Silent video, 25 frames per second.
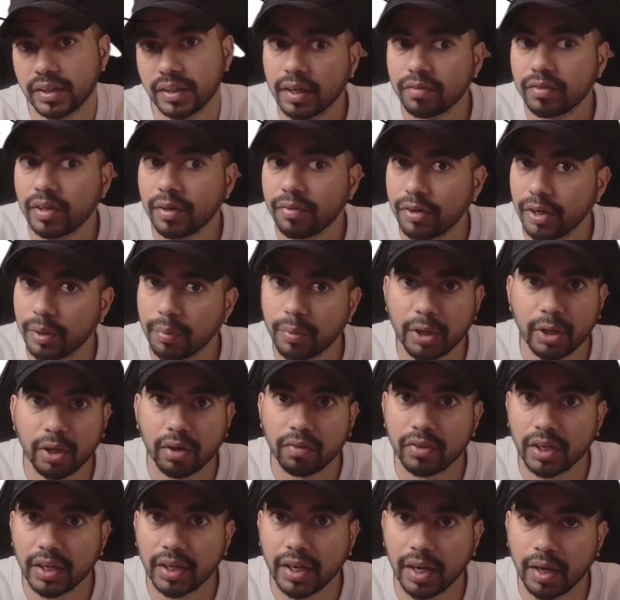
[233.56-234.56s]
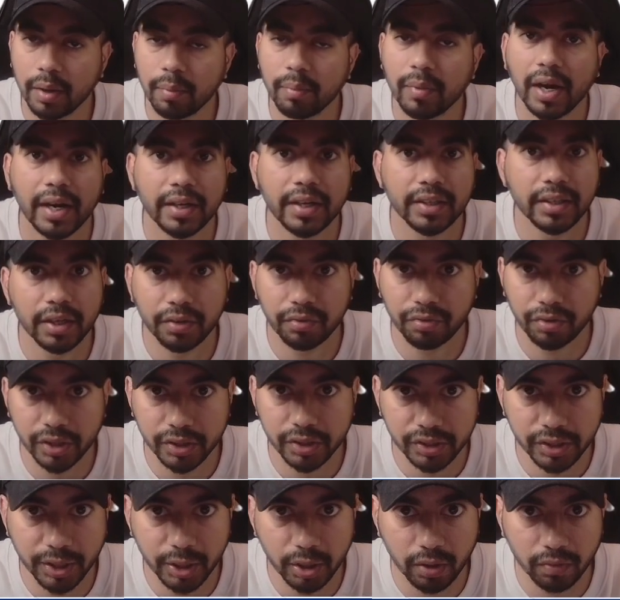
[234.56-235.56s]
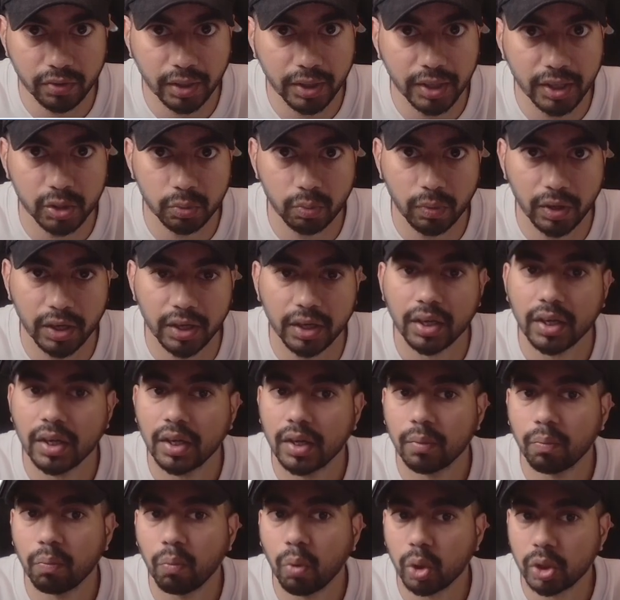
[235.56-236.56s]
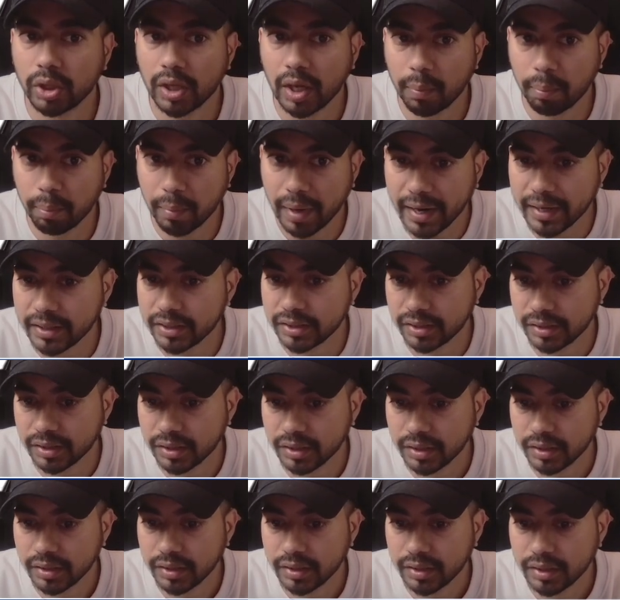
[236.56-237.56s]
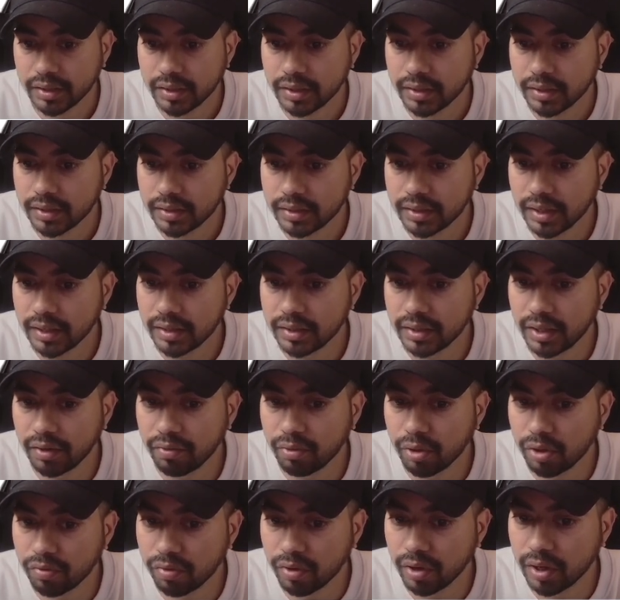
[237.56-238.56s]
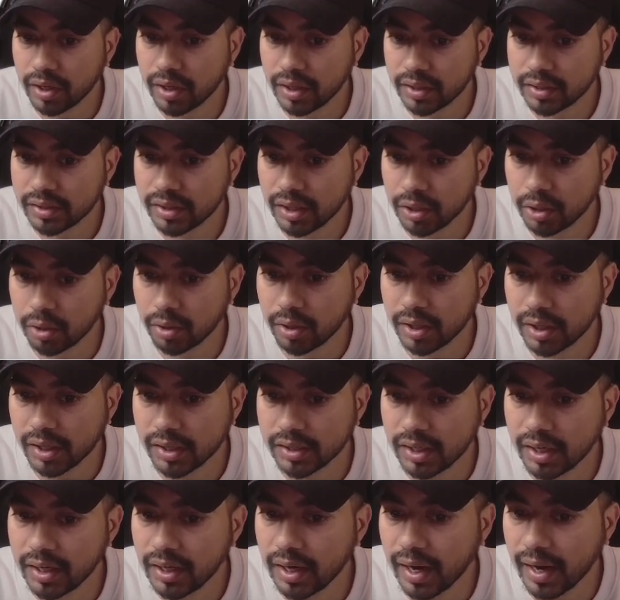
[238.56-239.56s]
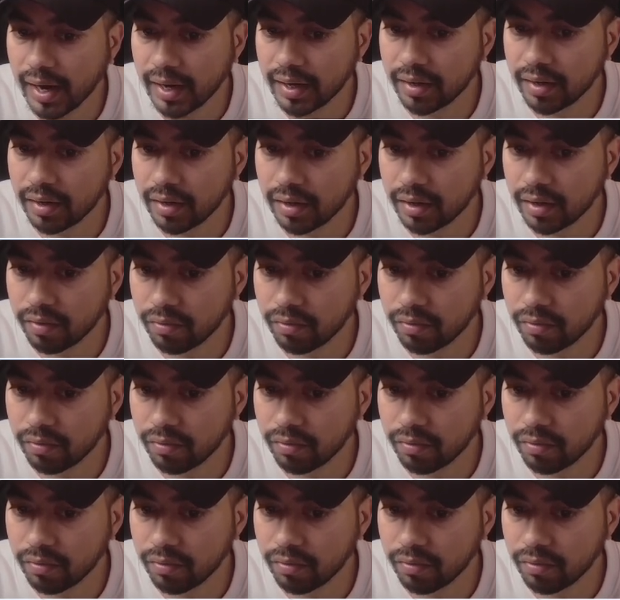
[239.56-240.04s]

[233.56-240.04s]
If the frame rate of the game and the refresh rate of the display both are matched, then they would work synchronously and